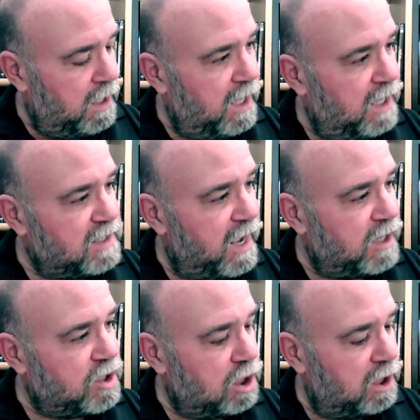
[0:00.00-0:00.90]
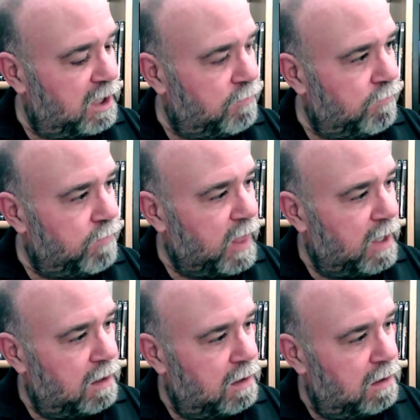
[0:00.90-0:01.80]
it's actually
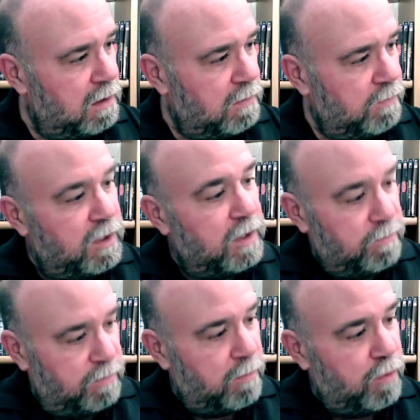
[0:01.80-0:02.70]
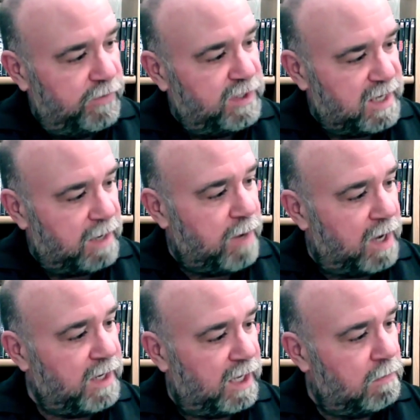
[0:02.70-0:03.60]
the movie Ted
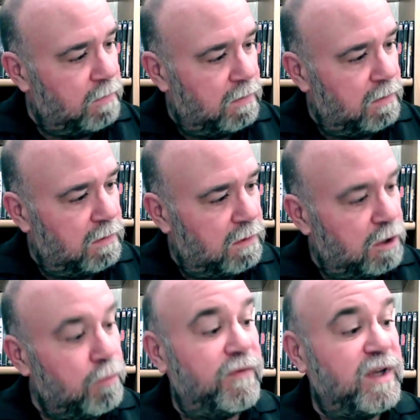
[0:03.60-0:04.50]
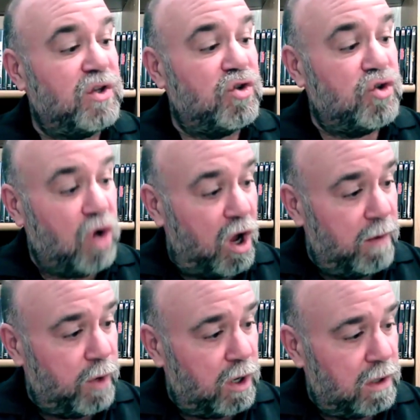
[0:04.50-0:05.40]
Bundy, the movie
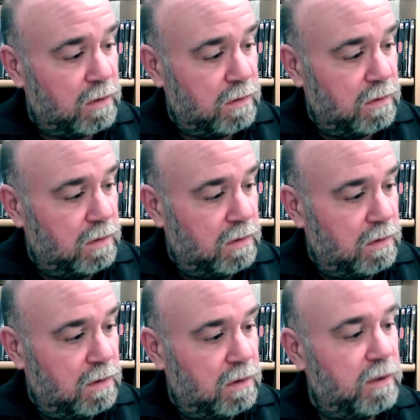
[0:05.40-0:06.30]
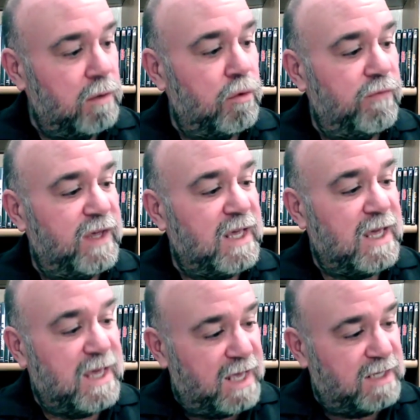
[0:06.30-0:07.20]
Dahmer, the movie
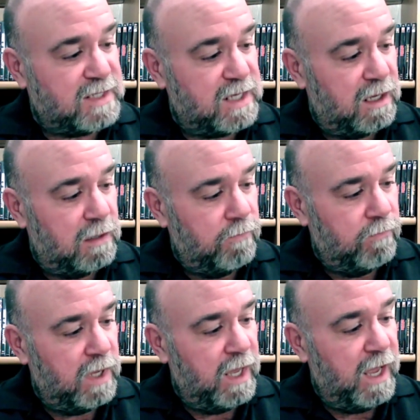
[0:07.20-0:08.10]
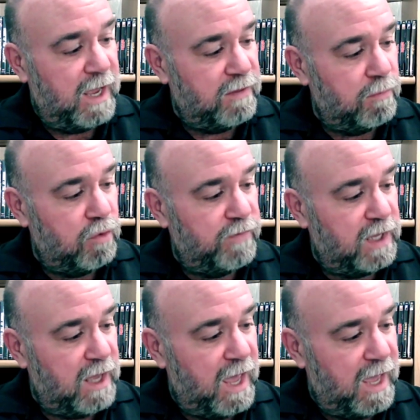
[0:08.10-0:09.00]
Gacy, and the
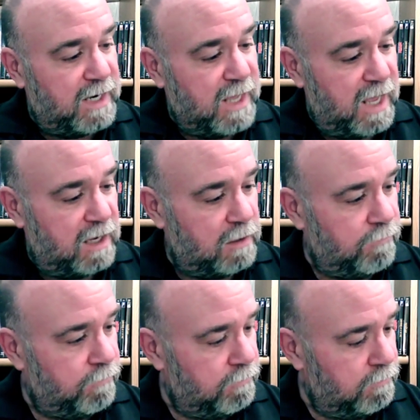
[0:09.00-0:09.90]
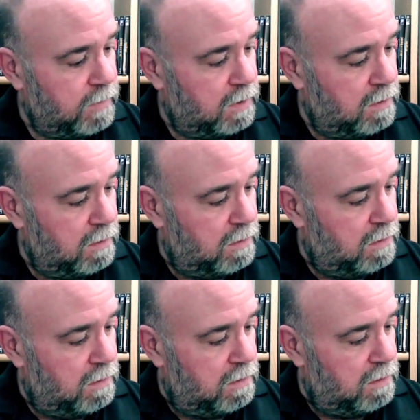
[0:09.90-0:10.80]
movie Ed Gein.
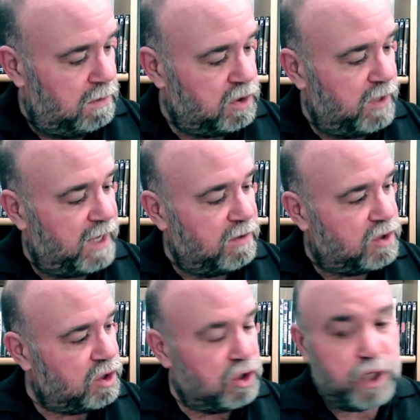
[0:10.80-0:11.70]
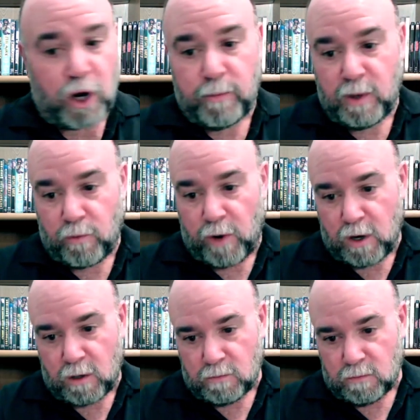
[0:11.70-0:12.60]
So that's Jeremy
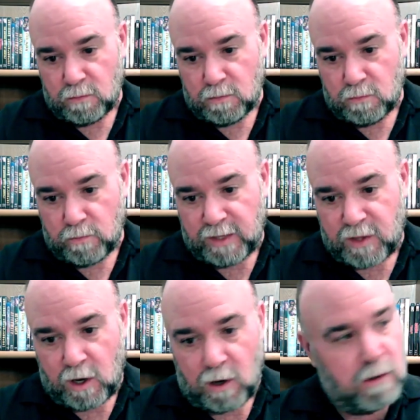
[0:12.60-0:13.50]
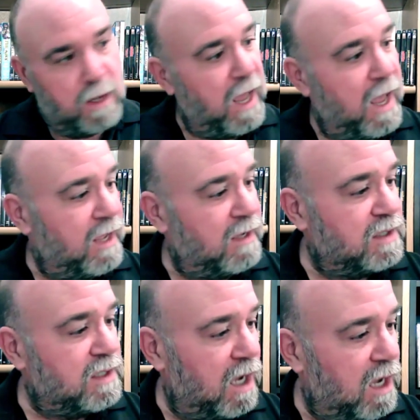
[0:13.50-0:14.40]
Renner right there as